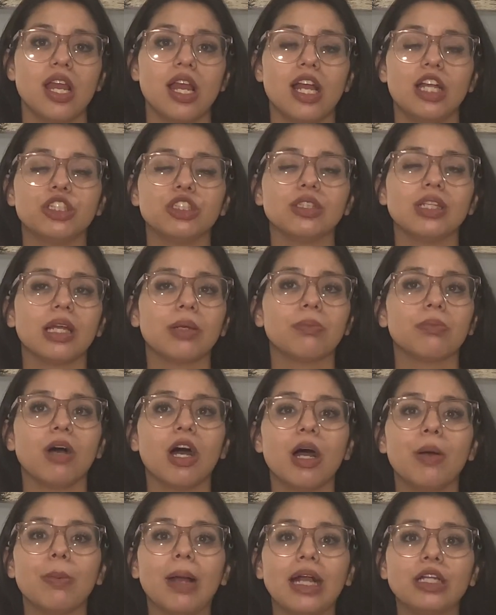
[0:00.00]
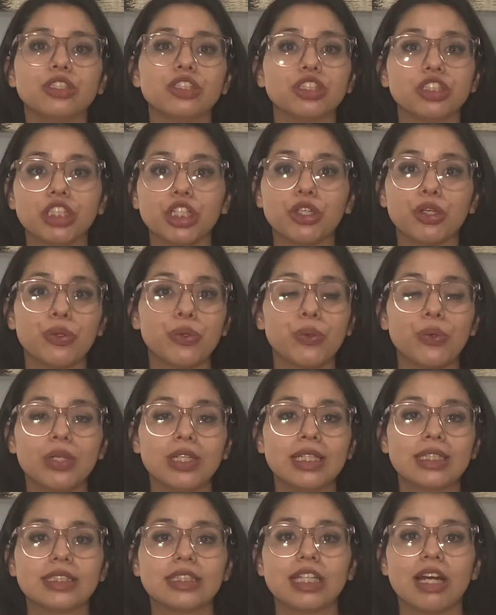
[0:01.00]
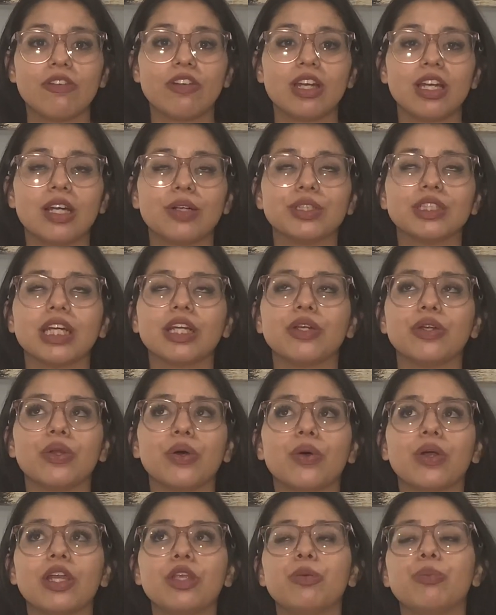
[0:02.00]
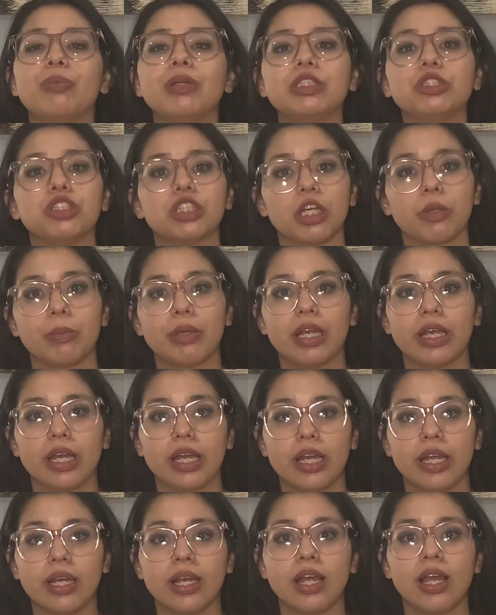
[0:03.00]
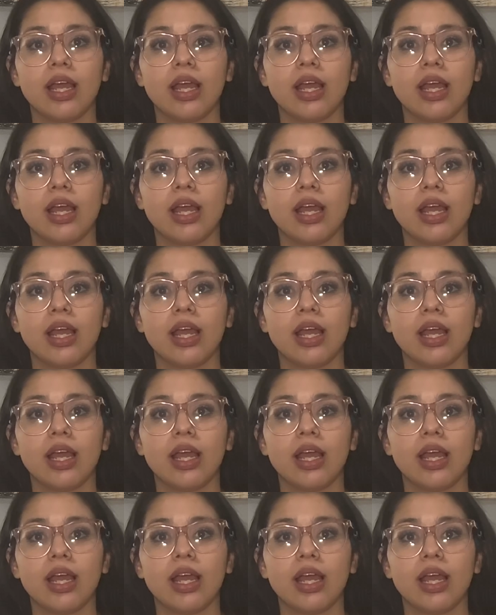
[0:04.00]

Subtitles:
And she's like, Mom, I just checked you. You're only a 7. I was like, no, can you please check me again?